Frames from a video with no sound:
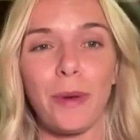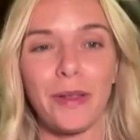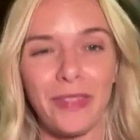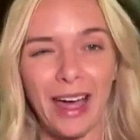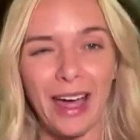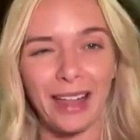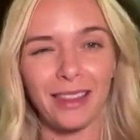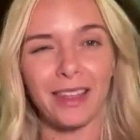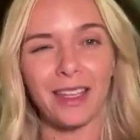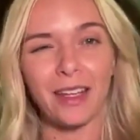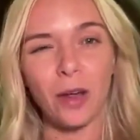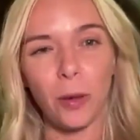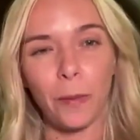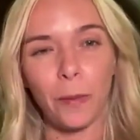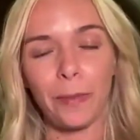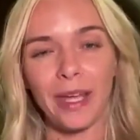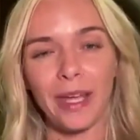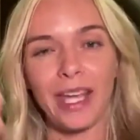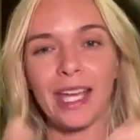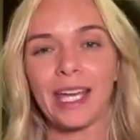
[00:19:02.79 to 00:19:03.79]
but that
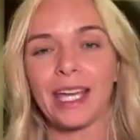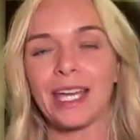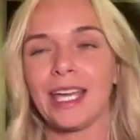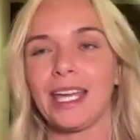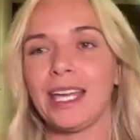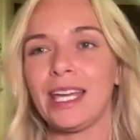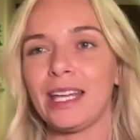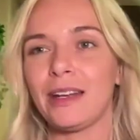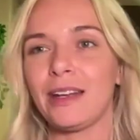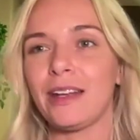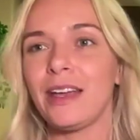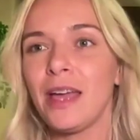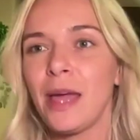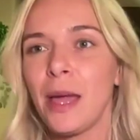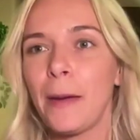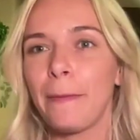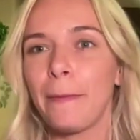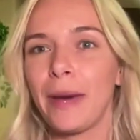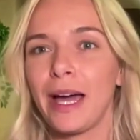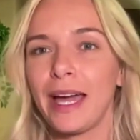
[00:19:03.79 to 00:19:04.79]
little peak in
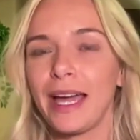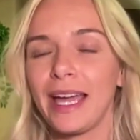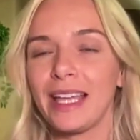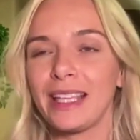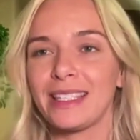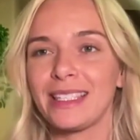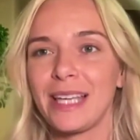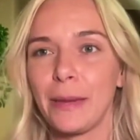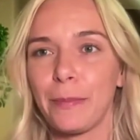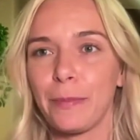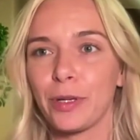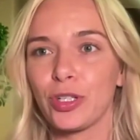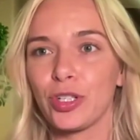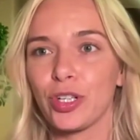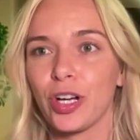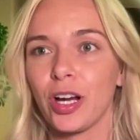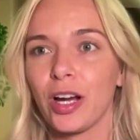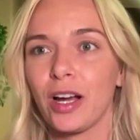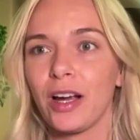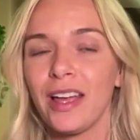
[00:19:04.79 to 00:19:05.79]
my
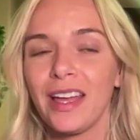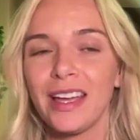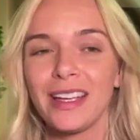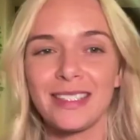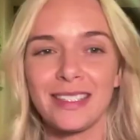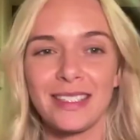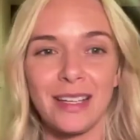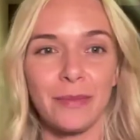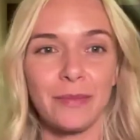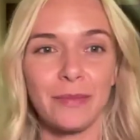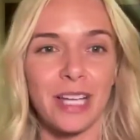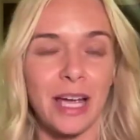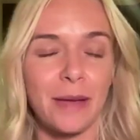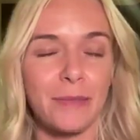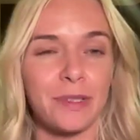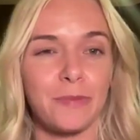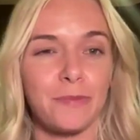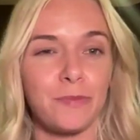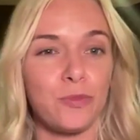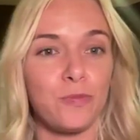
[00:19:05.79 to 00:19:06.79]
temperature
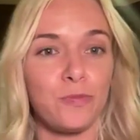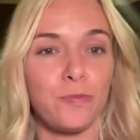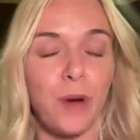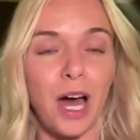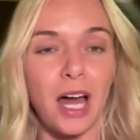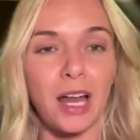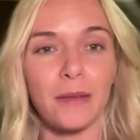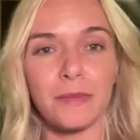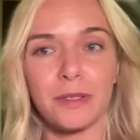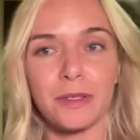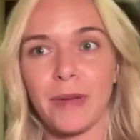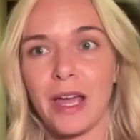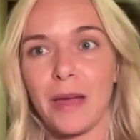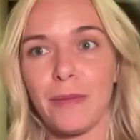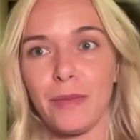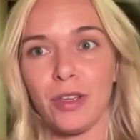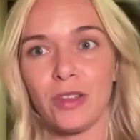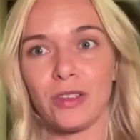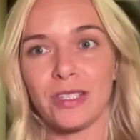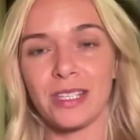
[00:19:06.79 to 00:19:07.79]
sometimes bottoms my
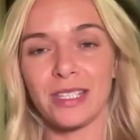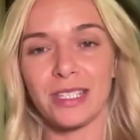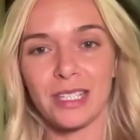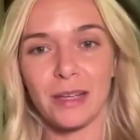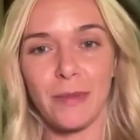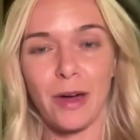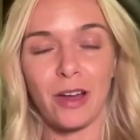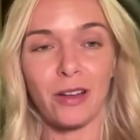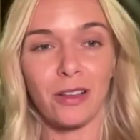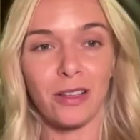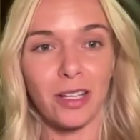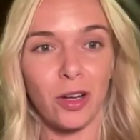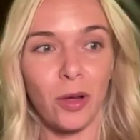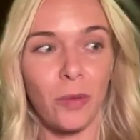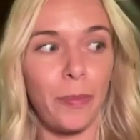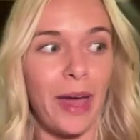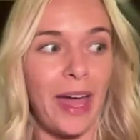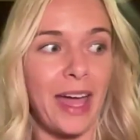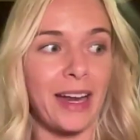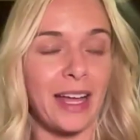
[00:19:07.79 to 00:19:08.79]
immune system out a
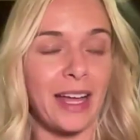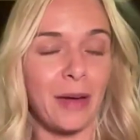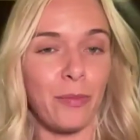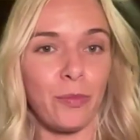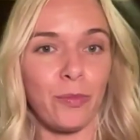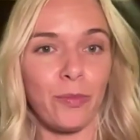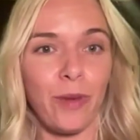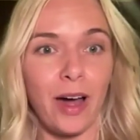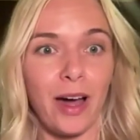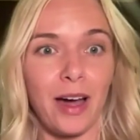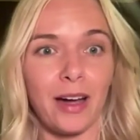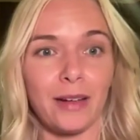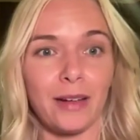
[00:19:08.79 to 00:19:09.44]
little bit. And